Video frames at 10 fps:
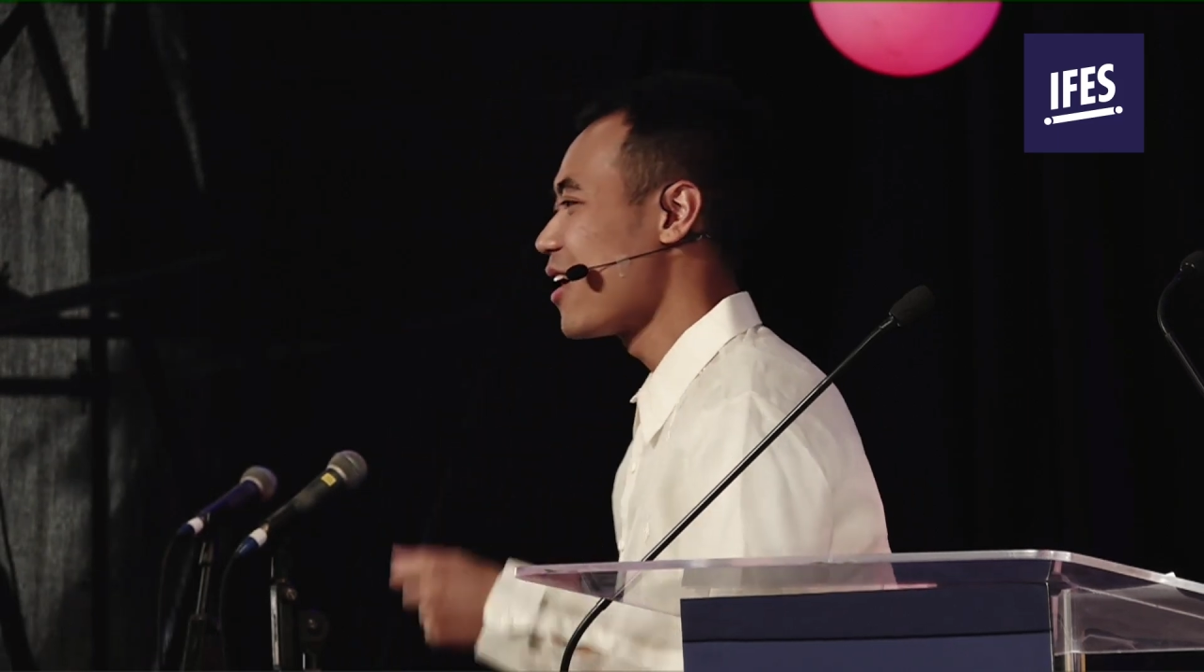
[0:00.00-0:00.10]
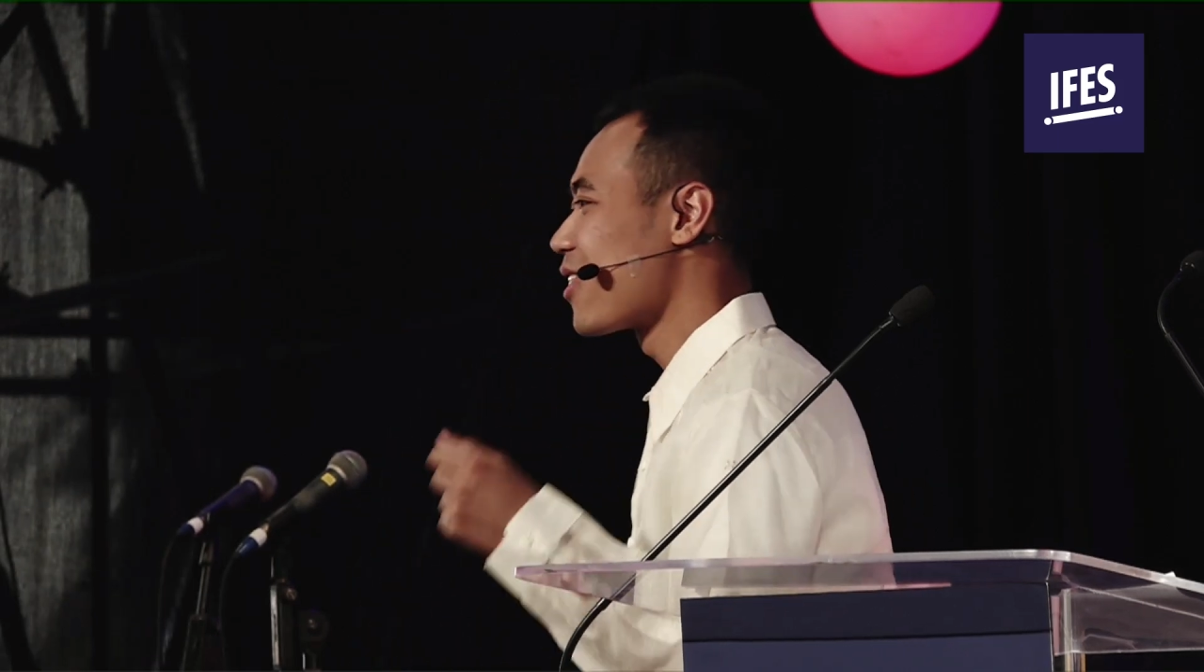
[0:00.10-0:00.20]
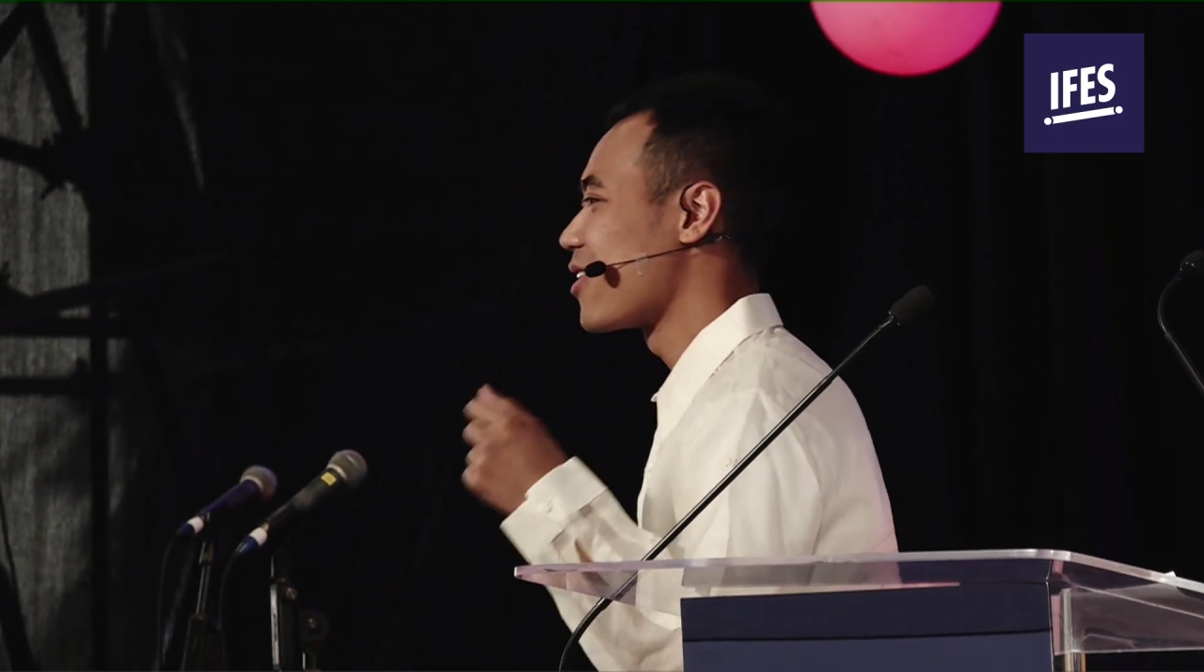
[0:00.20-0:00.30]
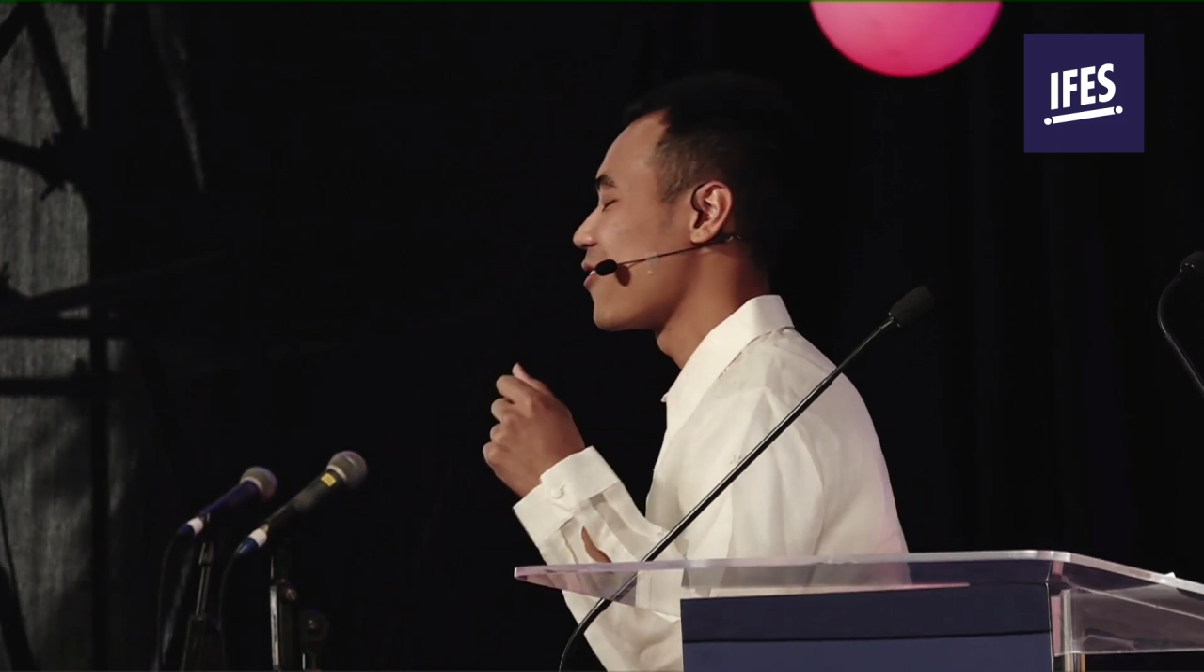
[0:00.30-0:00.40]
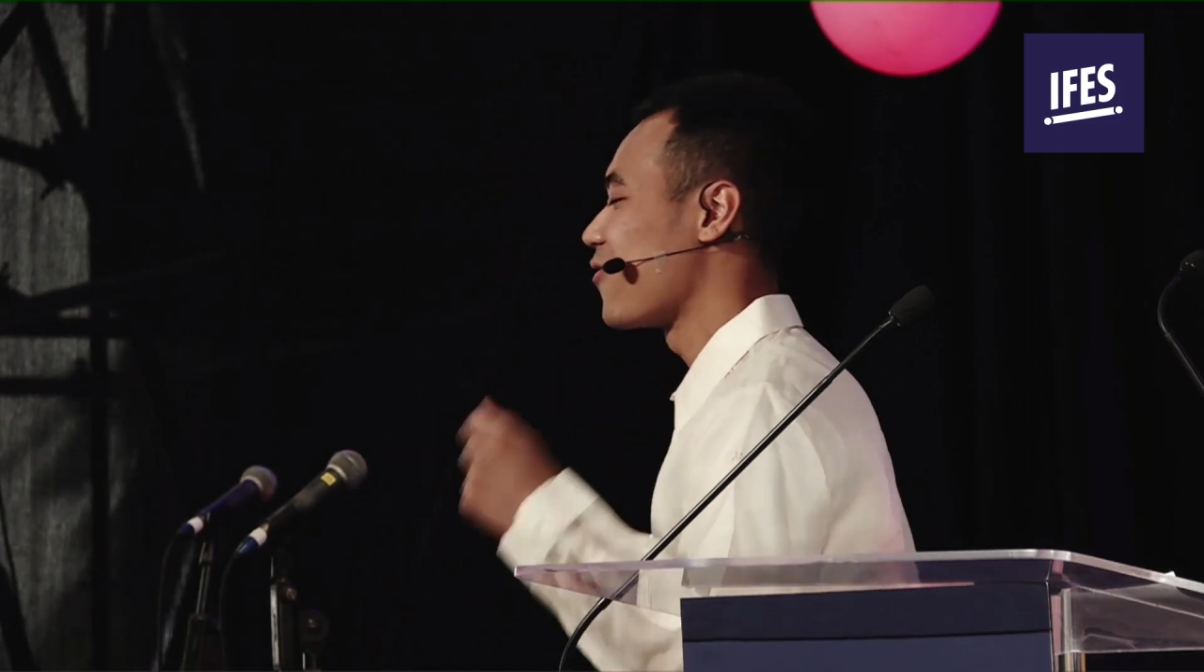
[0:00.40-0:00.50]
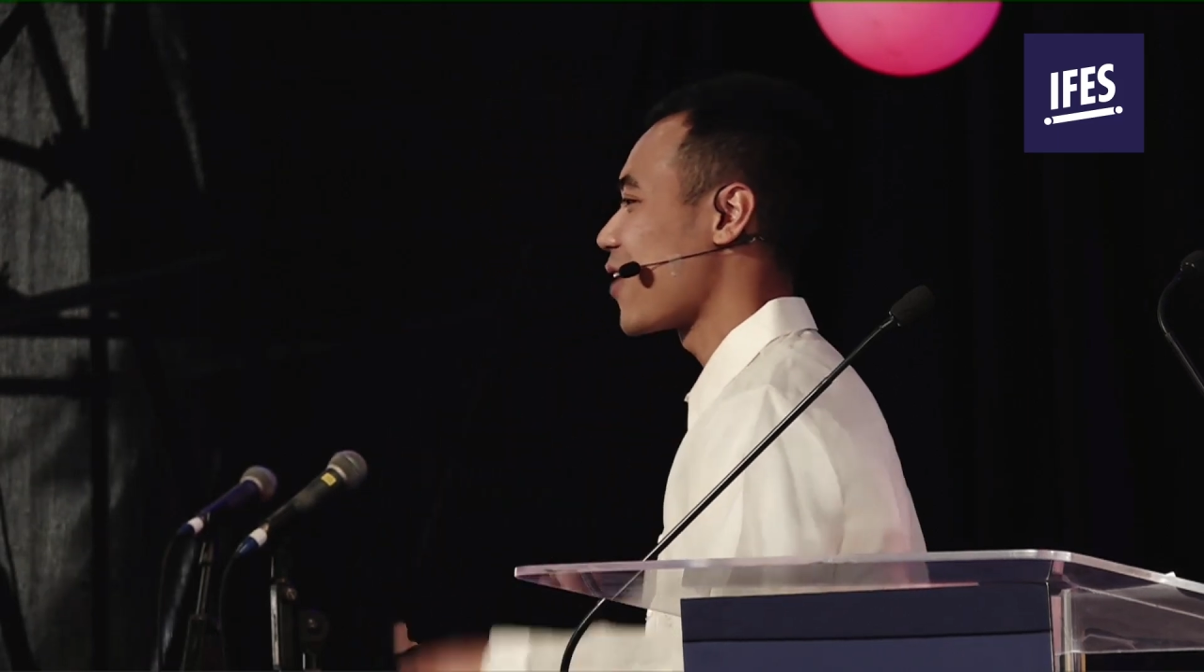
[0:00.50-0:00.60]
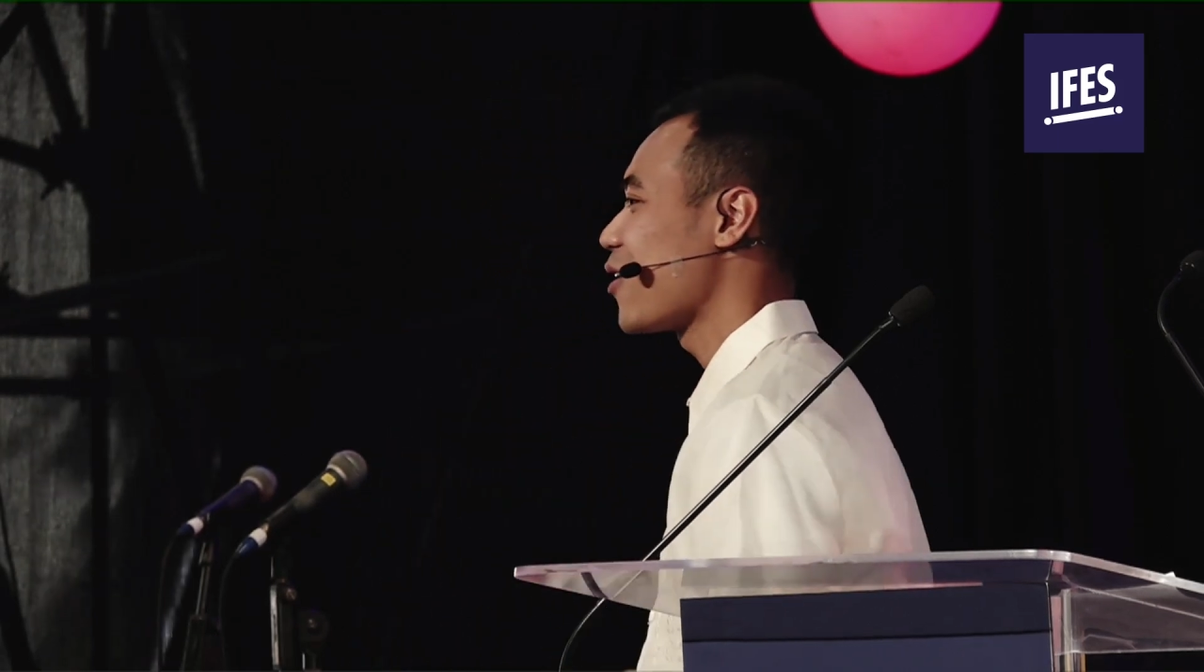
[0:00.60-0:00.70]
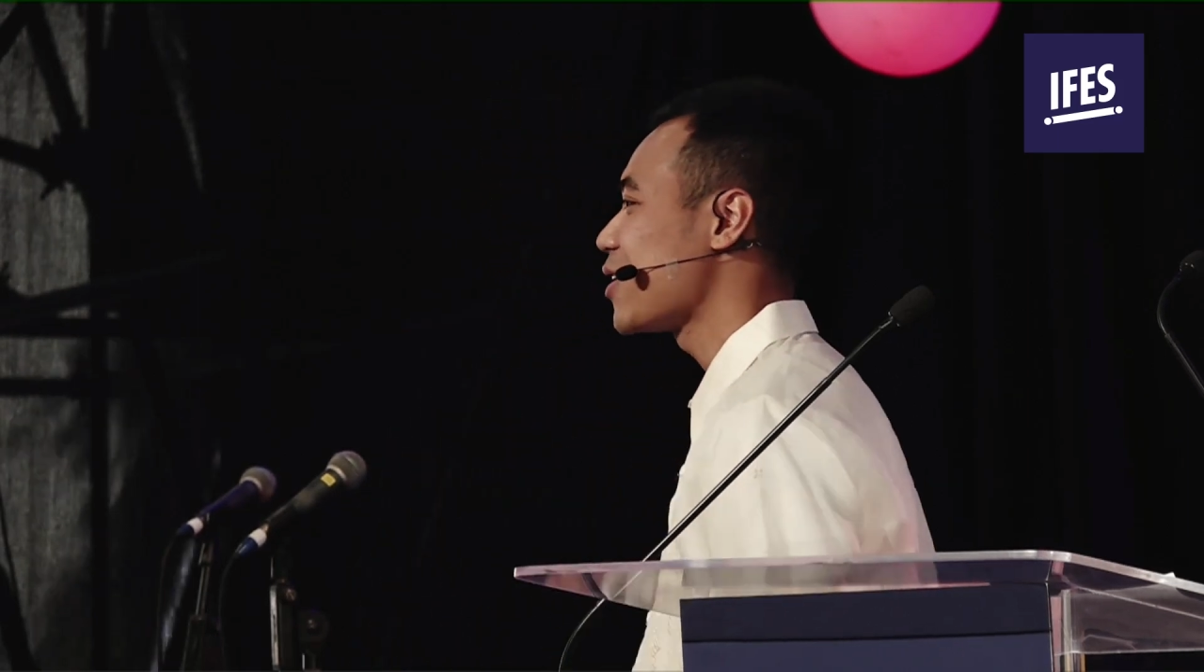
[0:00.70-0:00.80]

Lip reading: their very